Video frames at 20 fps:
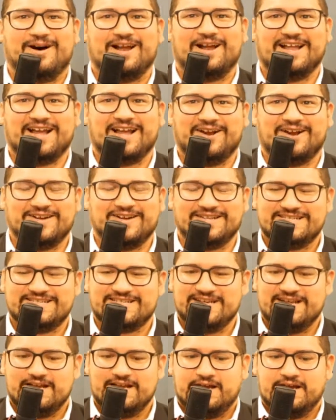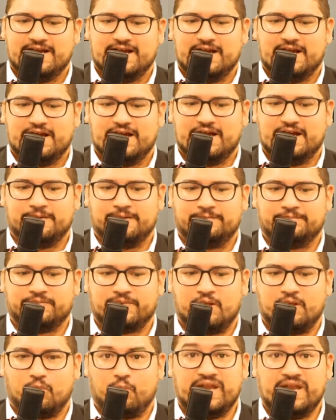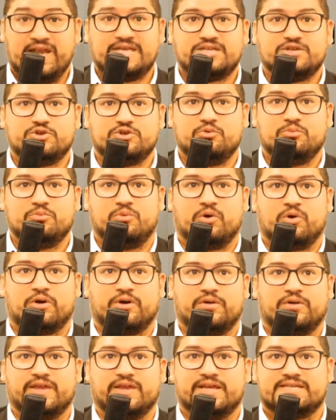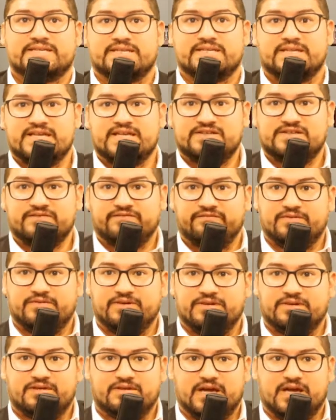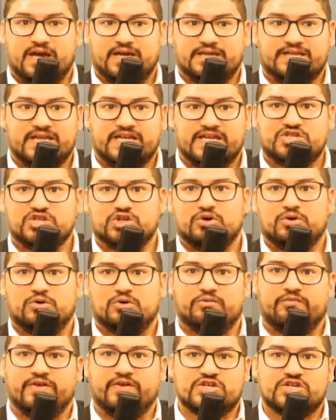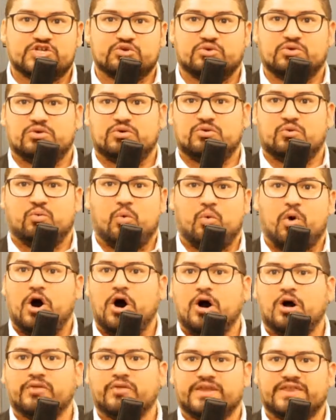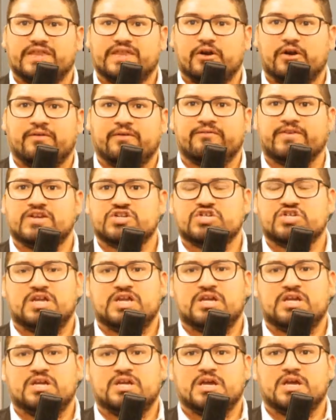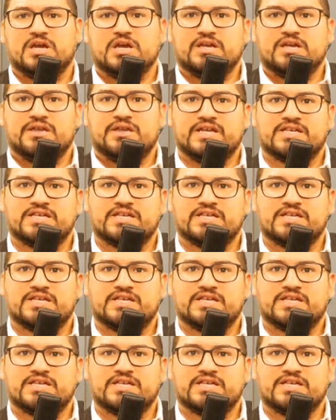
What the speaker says: Harris. We need to do more. This digital visual wall that they are envisioning, this